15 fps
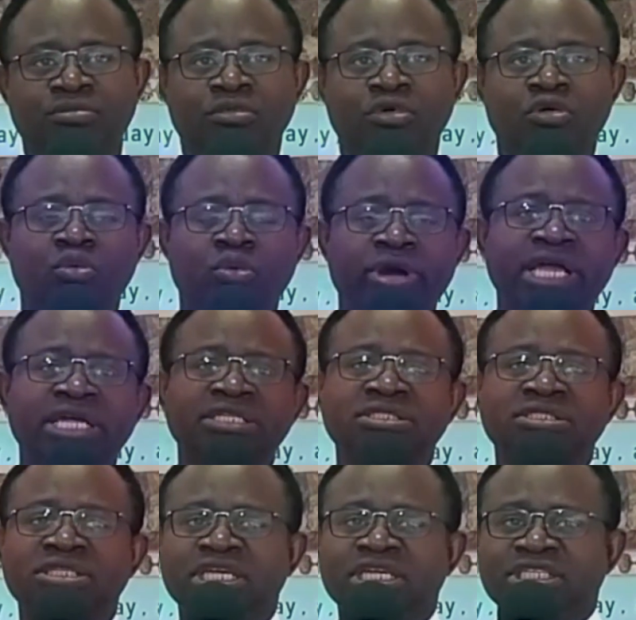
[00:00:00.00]
But
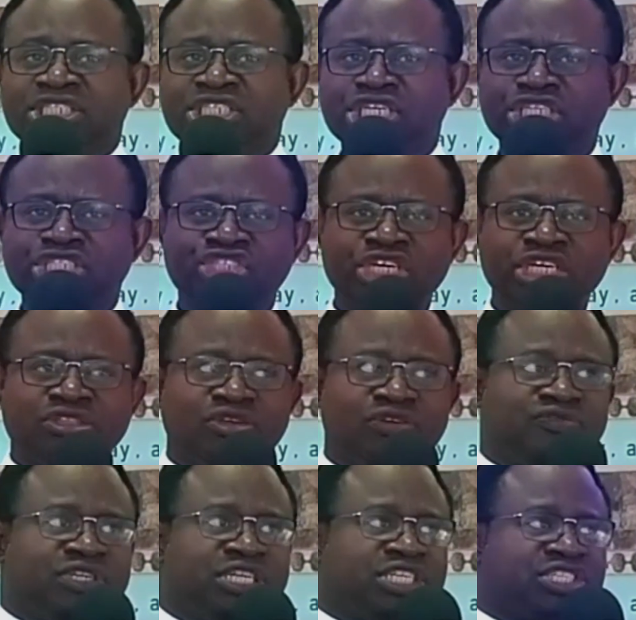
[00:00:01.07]
when the Ancient
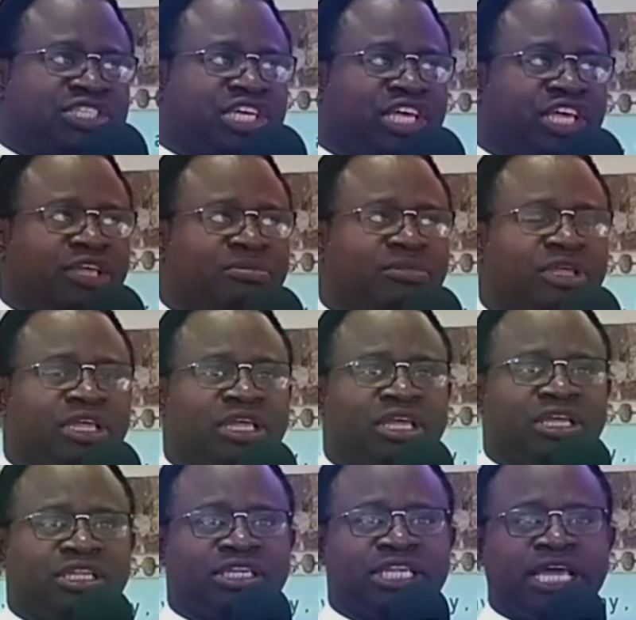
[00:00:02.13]
of Days came,
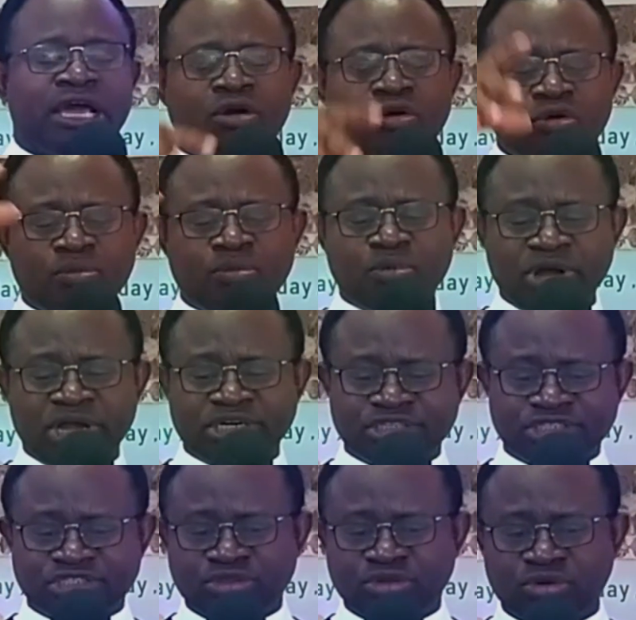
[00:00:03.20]
their hope was
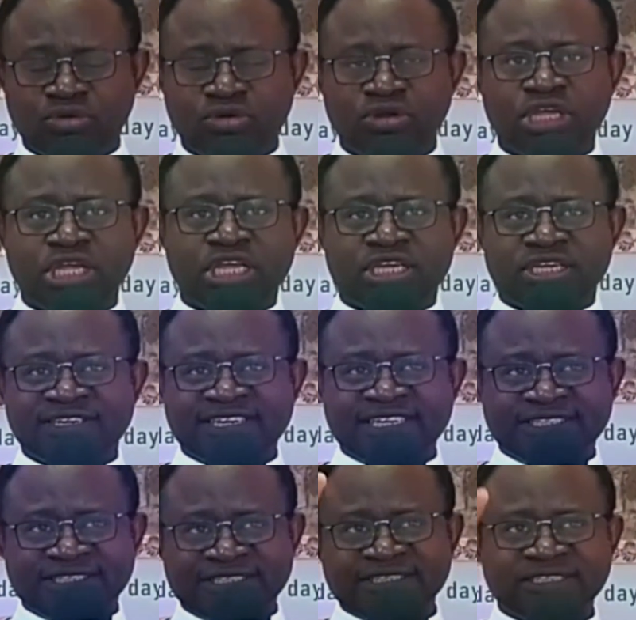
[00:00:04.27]
restored.
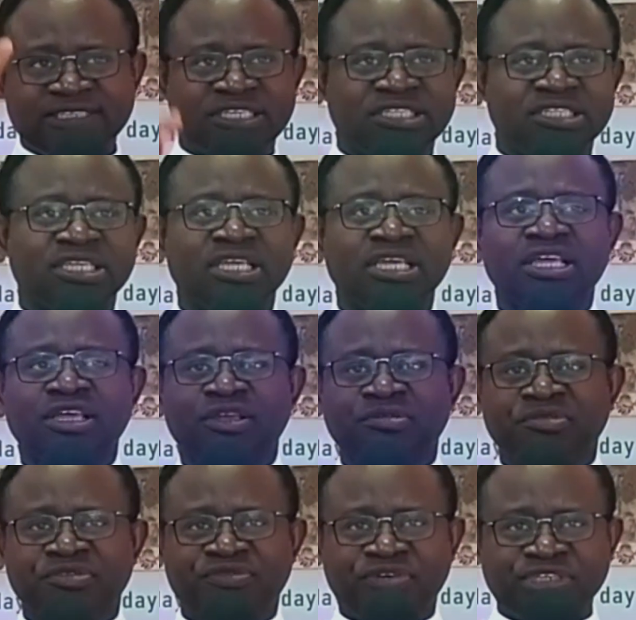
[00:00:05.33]
This season,
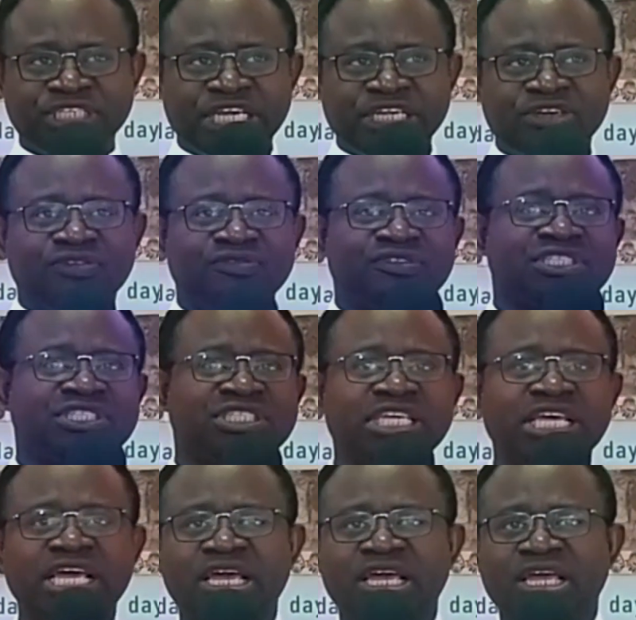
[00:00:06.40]
before the end of this
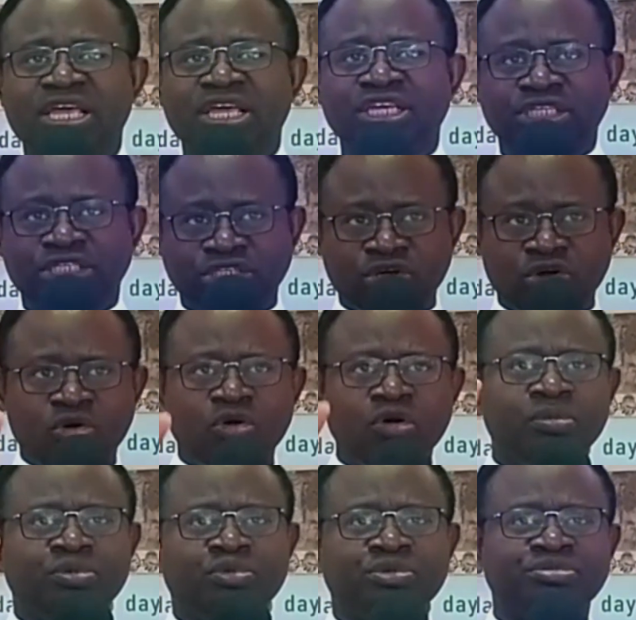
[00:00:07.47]
year, your
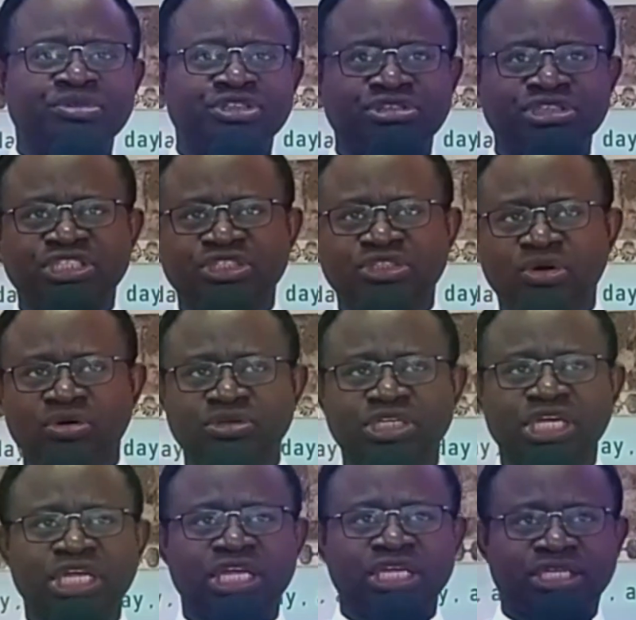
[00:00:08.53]
hope will be restored
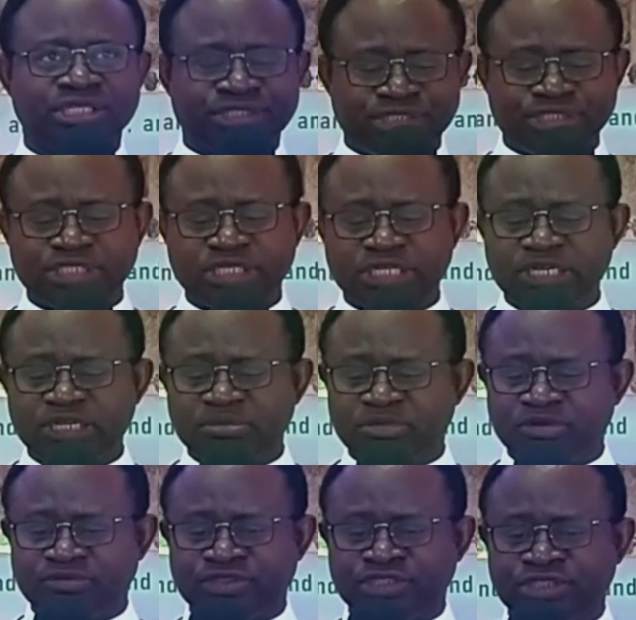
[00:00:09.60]
in the name
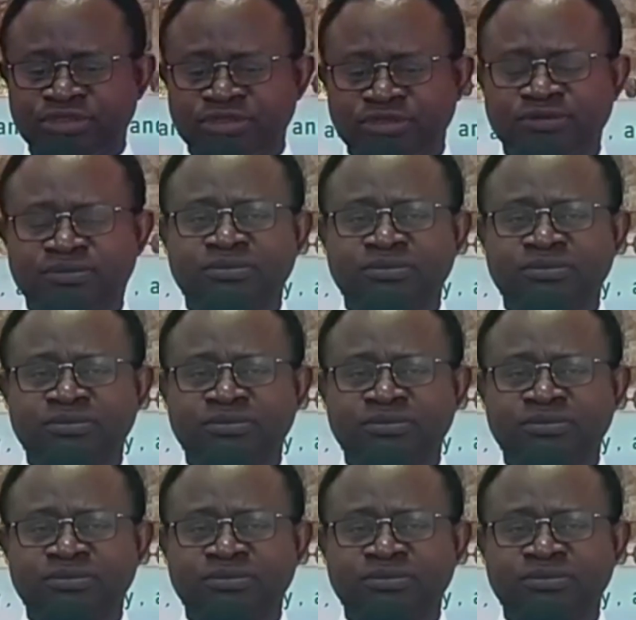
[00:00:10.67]
of Jesus.